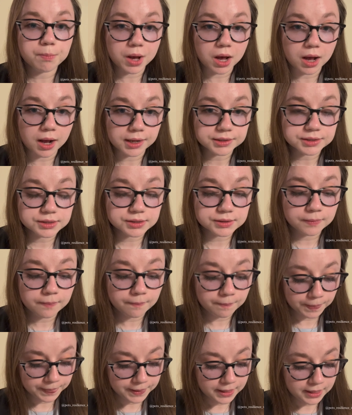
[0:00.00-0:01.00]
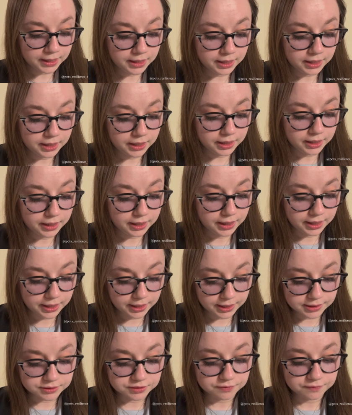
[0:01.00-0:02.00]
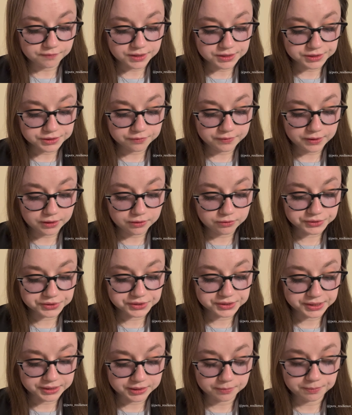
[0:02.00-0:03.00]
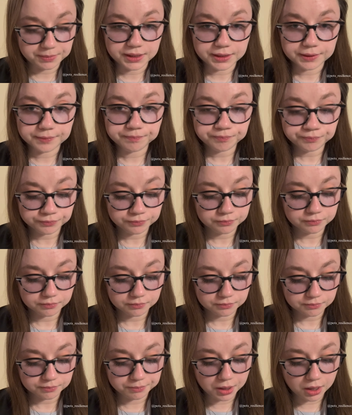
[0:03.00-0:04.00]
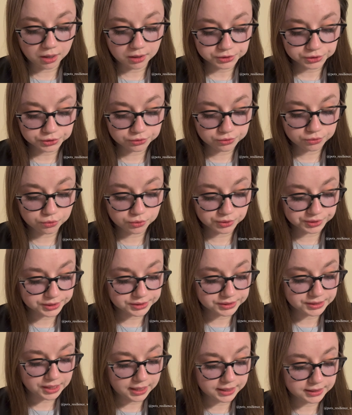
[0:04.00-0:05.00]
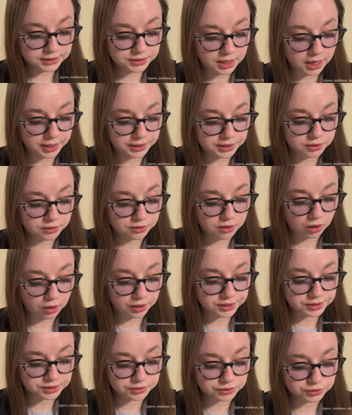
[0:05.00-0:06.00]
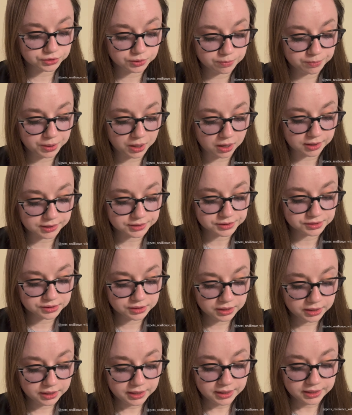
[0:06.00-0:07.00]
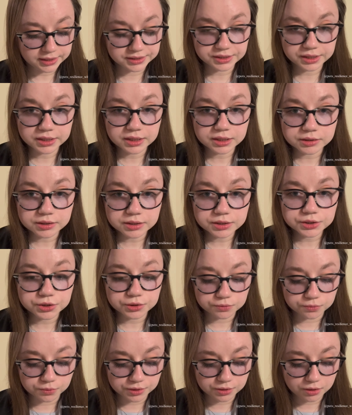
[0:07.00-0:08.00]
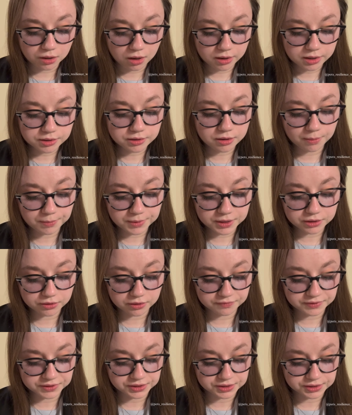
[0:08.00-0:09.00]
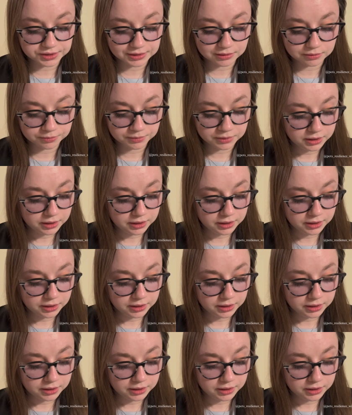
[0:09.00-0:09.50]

POTS, and vasovagal syncope. Postural orthostatic tachycardia syndrome POTS is a condition where the autonomic nervous system